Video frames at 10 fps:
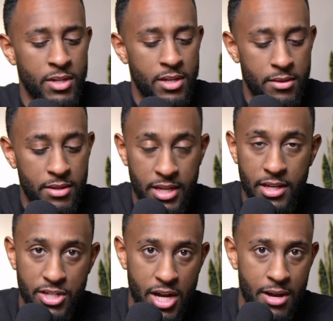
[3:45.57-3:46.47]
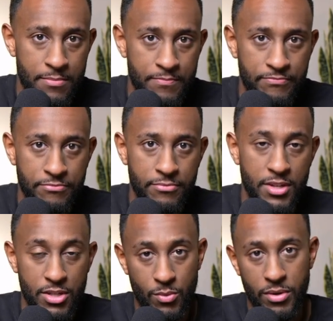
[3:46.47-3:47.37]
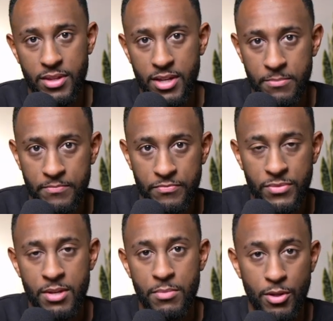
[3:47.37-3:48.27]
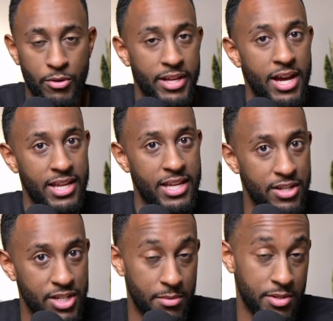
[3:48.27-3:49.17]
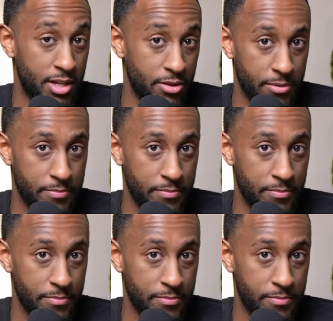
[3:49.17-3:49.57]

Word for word: getting a job is one thing, but learning how to get a job is another.